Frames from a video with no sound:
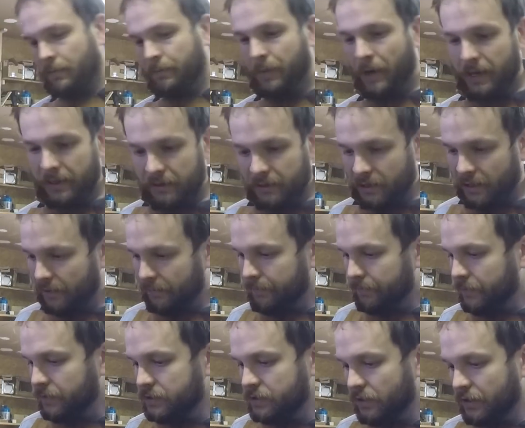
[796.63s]
But yep,
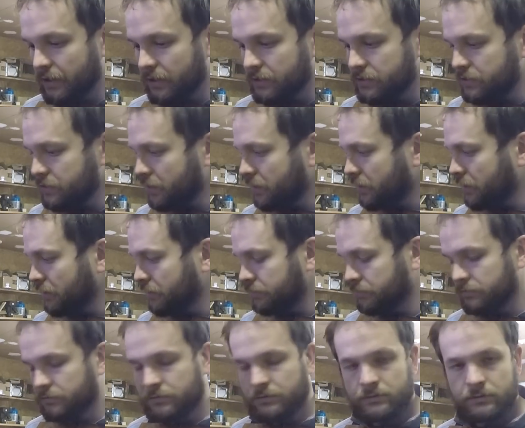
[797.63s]
so there's I
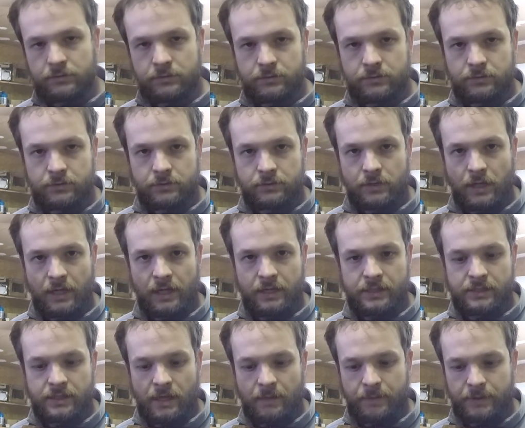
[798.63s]

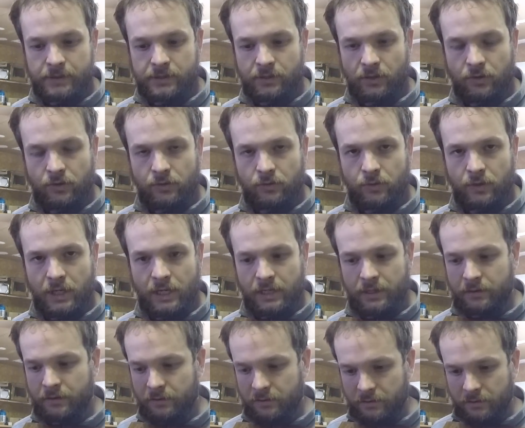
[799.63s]
guess episode
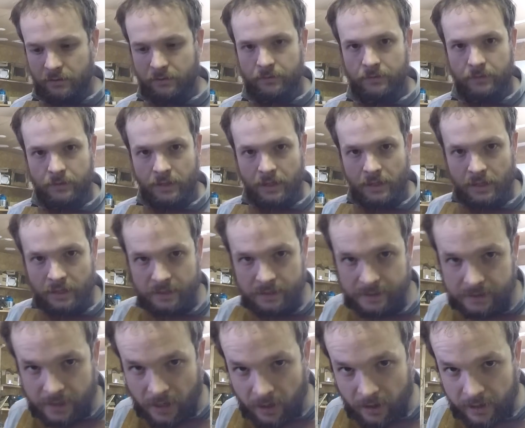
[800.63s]
1,
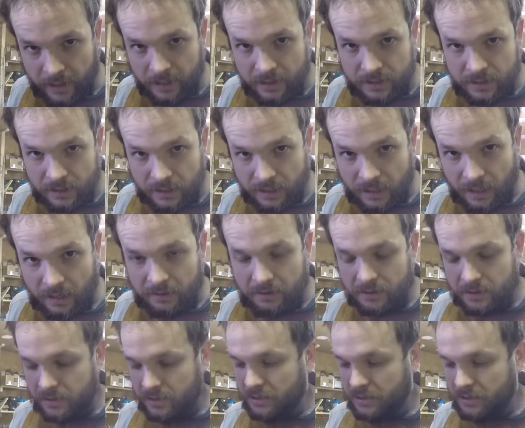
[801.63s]
starting to get